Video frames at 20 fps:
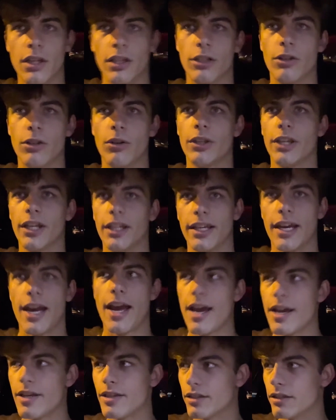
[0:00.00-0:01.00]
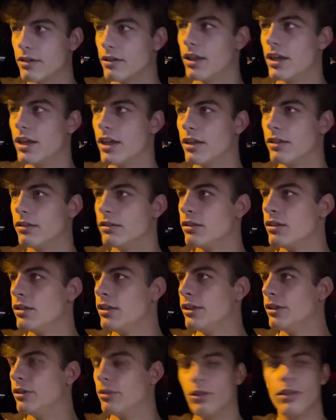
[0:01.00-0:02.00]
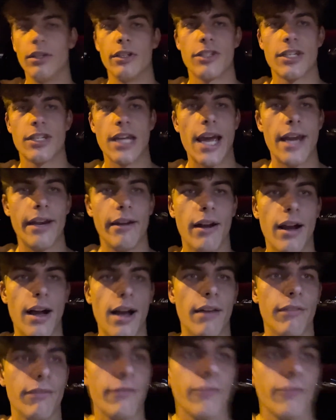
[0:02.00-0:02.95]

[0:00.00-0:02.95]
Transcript: go get gas, and then we're gonna sign her off.